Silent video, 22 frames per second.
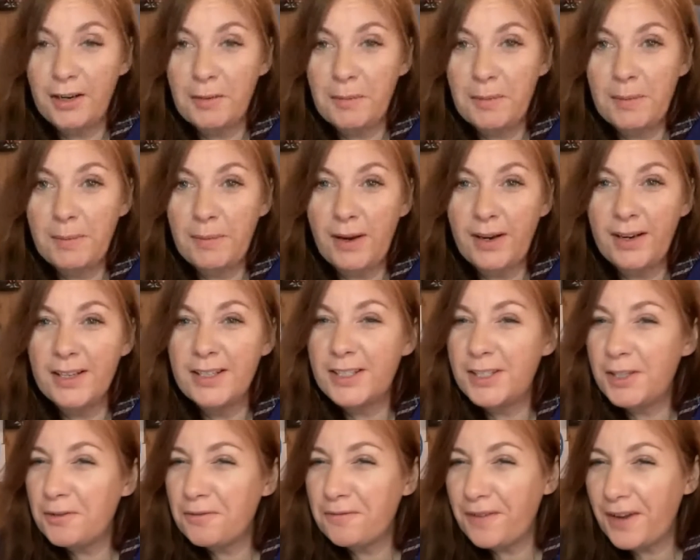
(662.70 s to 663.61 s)
I can
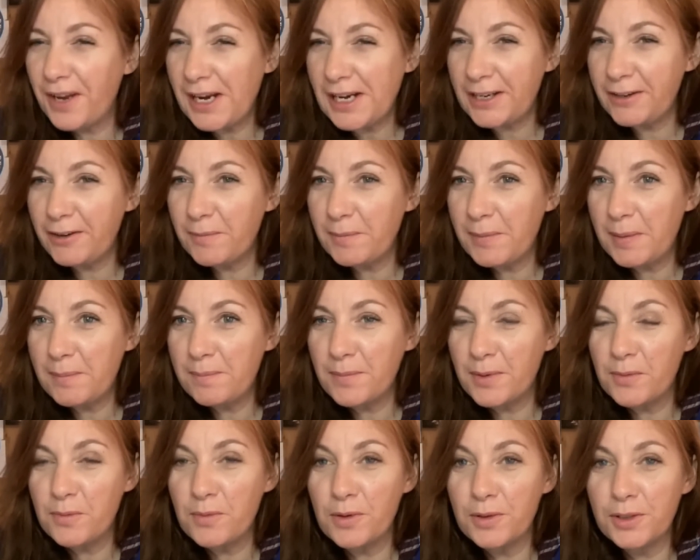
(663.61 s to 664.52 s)
still vaguely
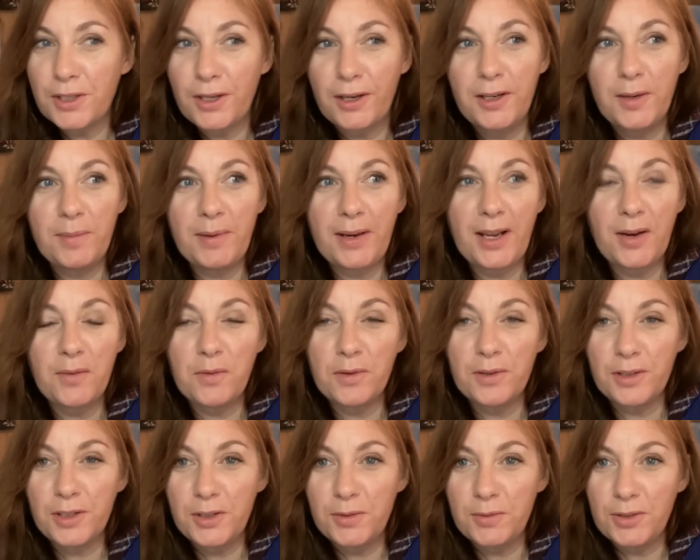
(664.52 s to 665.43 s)
remember what Tony Blair
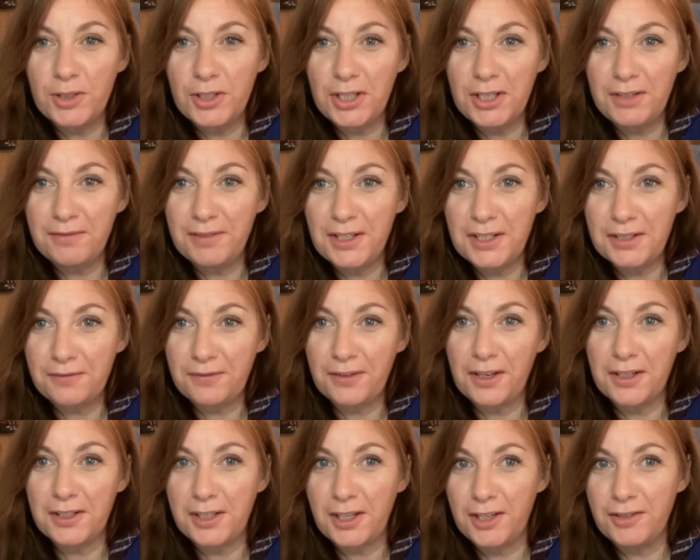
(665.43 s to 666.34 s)
wanted to achieve in his
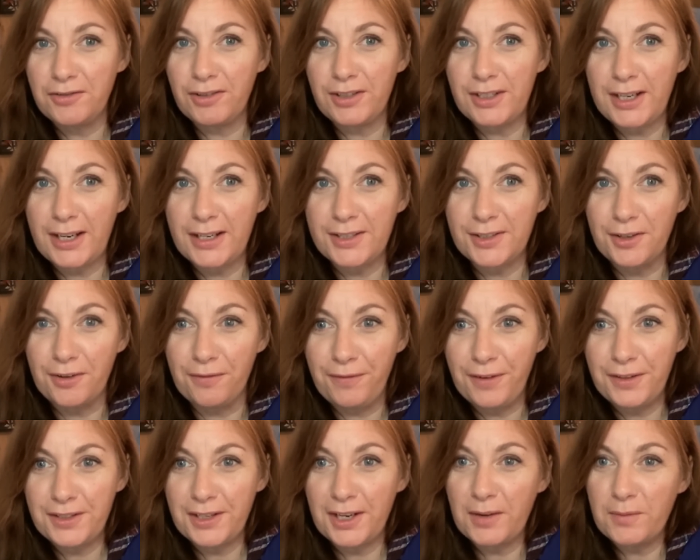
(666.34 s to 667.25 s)
first 100 days in
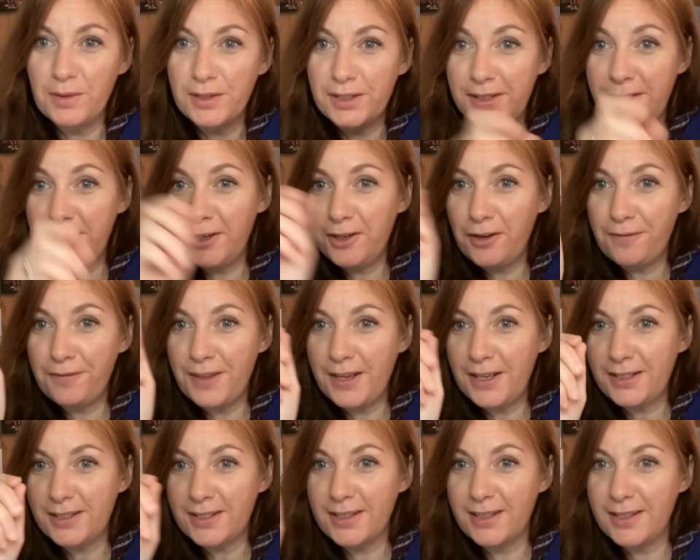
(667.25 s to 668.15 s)
office. And I want to tick off
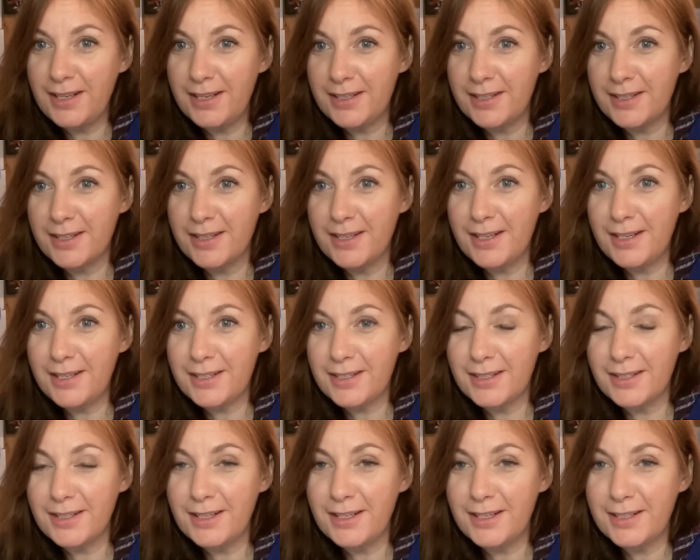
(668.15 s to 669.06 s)
this and this and
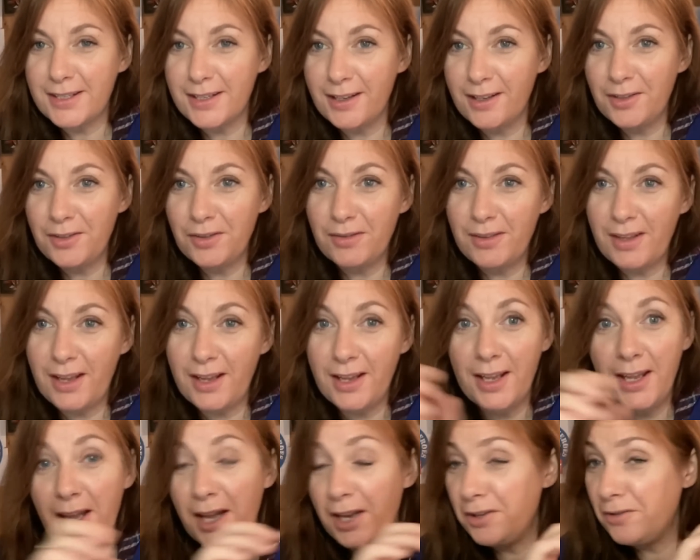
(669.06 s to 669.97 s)
this and this, and I'll do
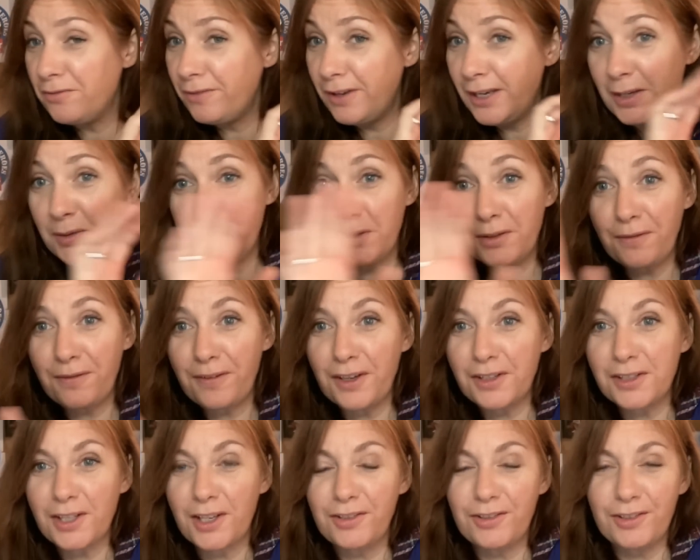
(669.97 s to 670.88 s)
that. And you really want the
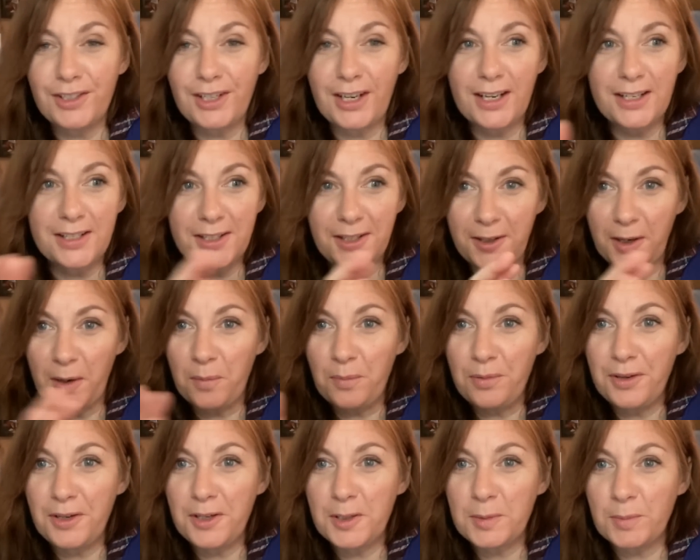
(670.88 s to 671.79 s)
first 100 days to go
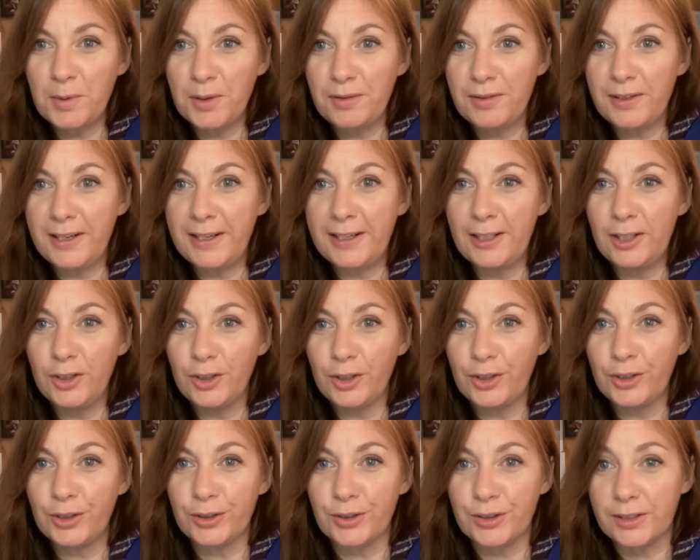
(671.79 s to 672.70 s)
pretty smoothly and
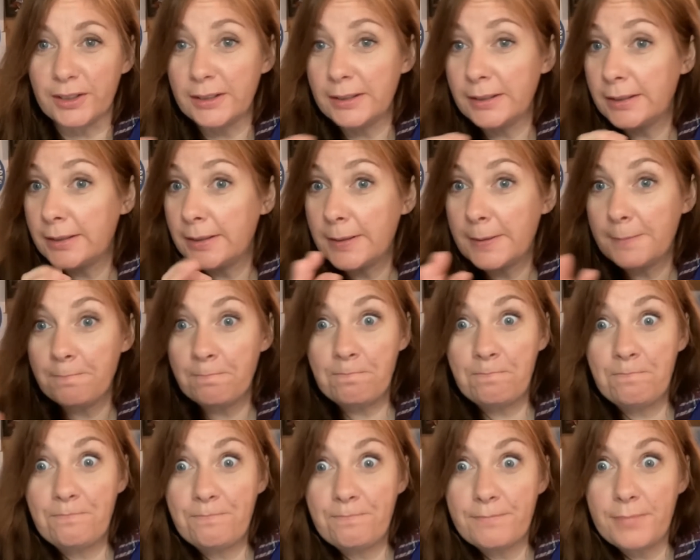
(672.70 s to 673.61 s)
look good.
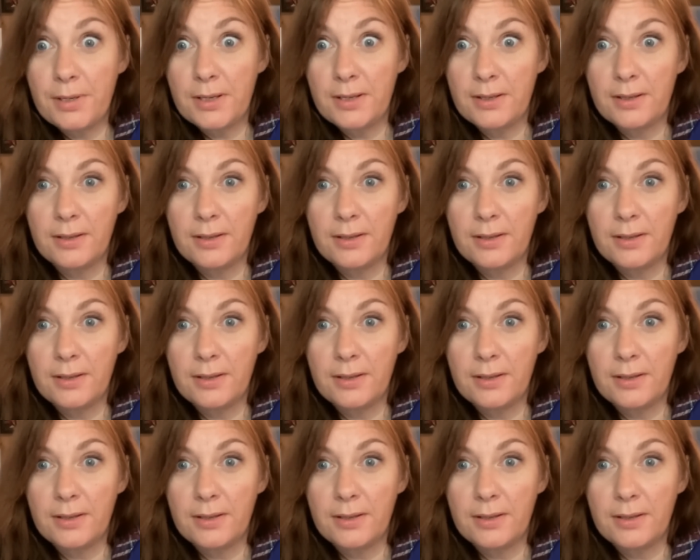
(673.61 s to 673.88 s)
Hmm.